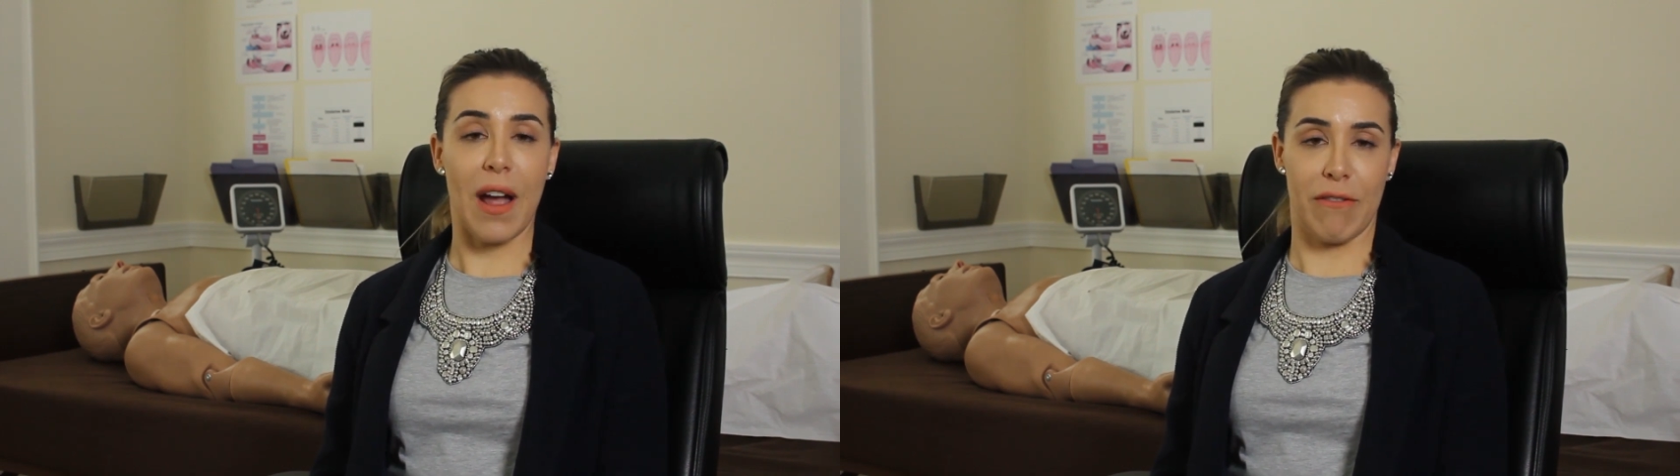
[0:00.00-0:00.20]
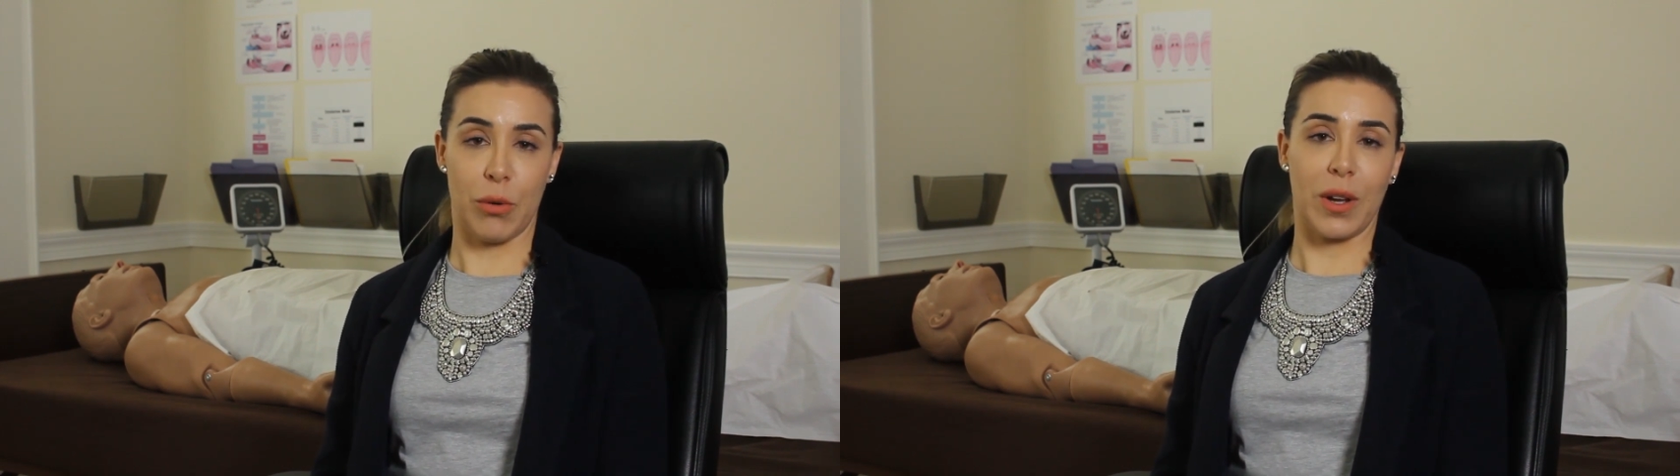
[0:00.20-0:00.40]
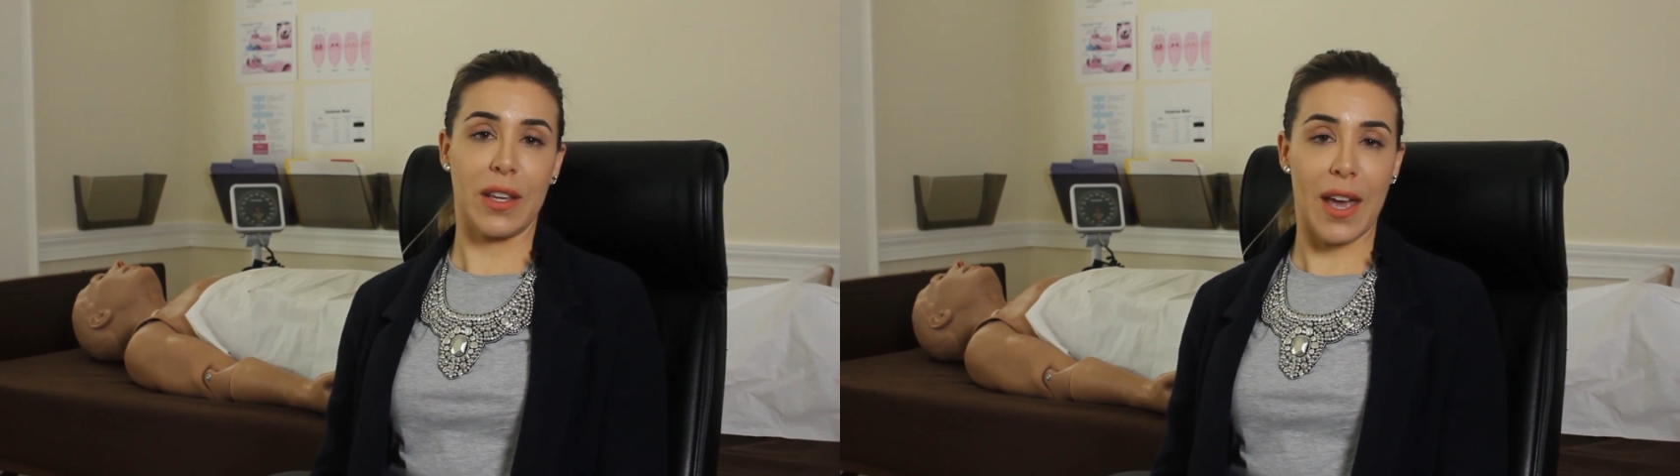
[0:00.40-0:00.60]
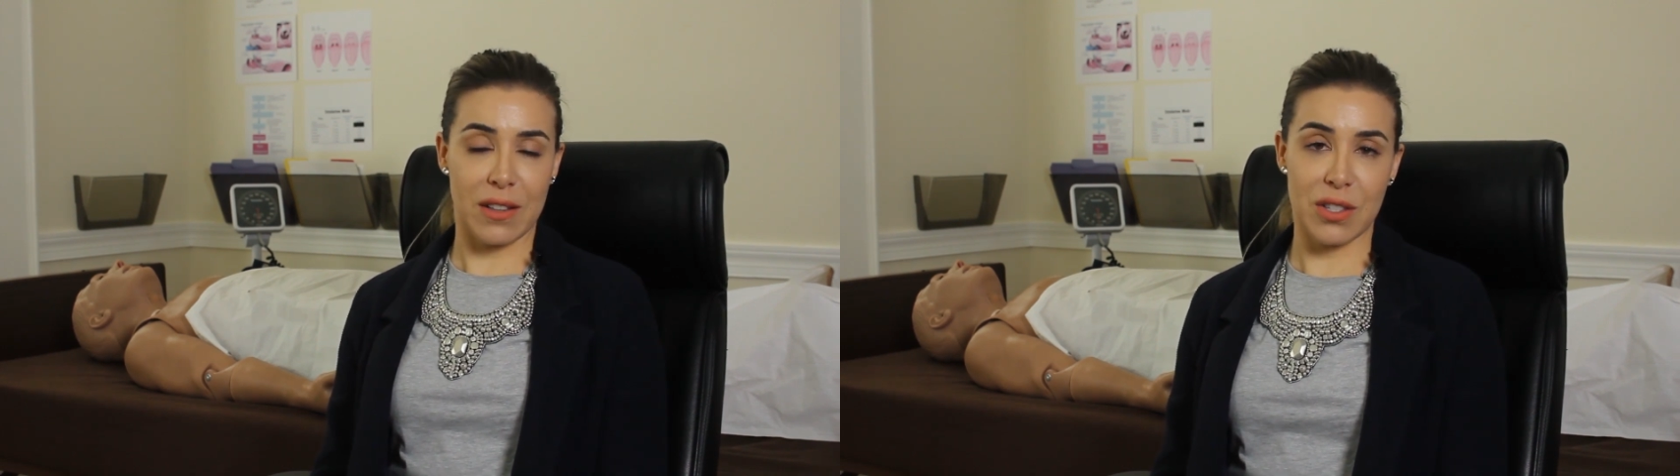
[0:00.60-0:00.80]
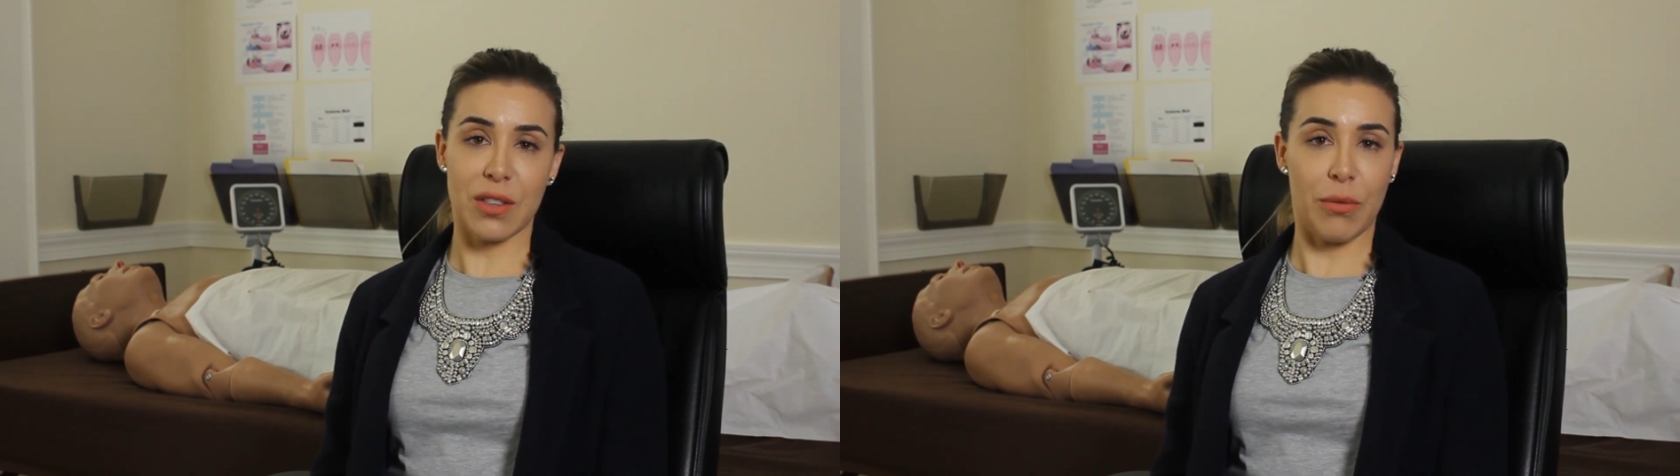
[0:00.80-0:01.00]
everyone
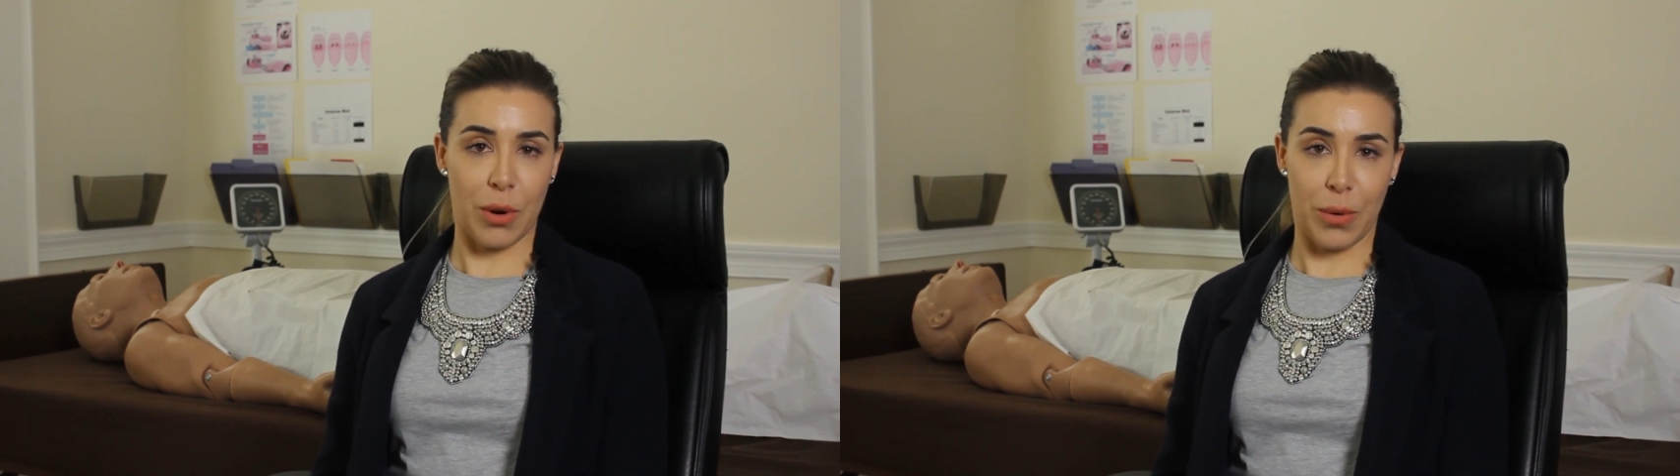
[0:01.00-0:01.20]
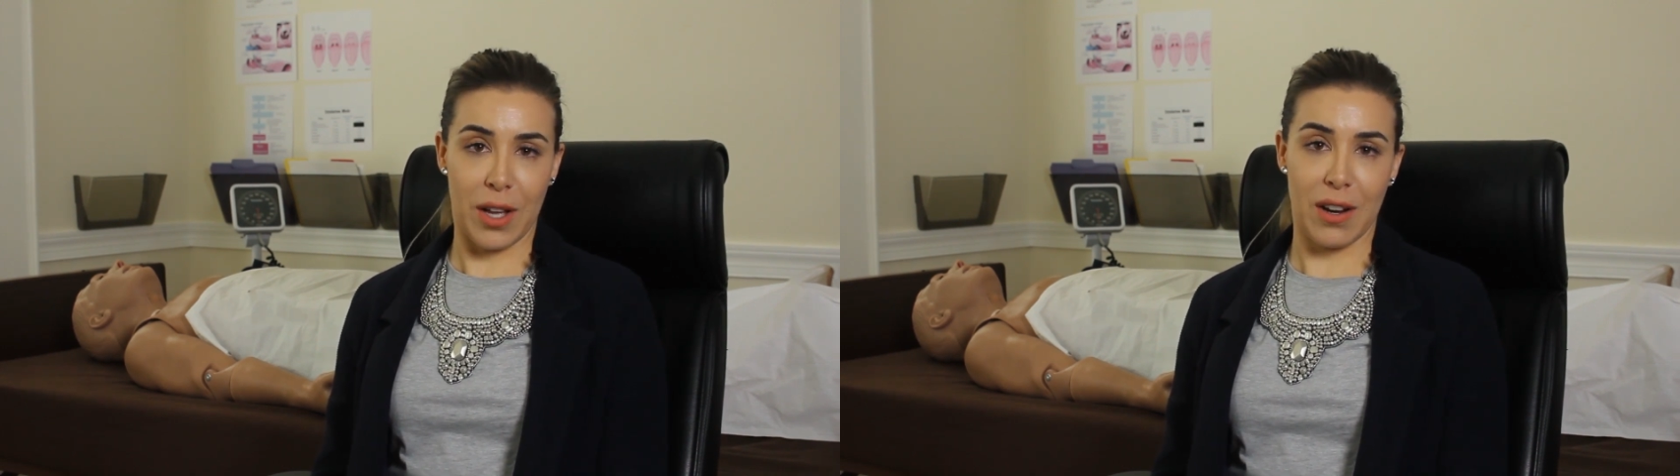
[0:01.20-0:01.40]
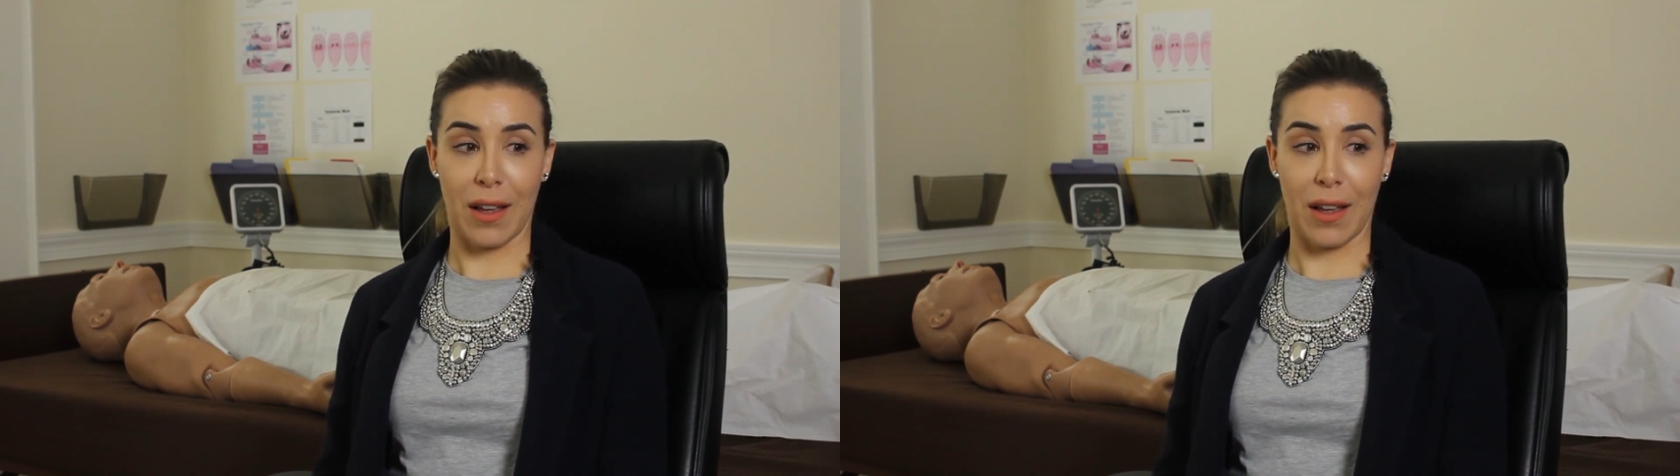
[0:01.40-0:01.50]
gets through it.